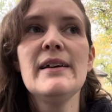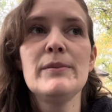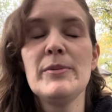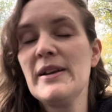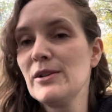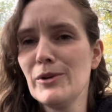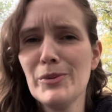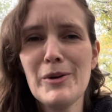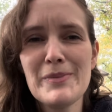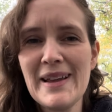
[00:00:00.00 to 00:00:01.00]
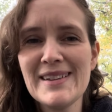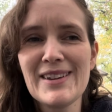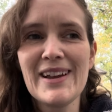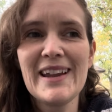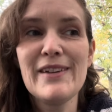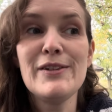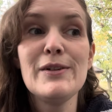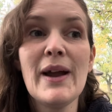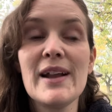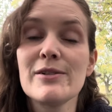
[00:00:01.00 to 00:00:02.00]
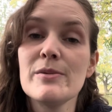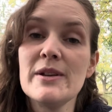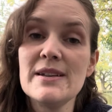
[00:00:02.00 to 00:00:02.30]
depending on what the problem is, like if you handle them in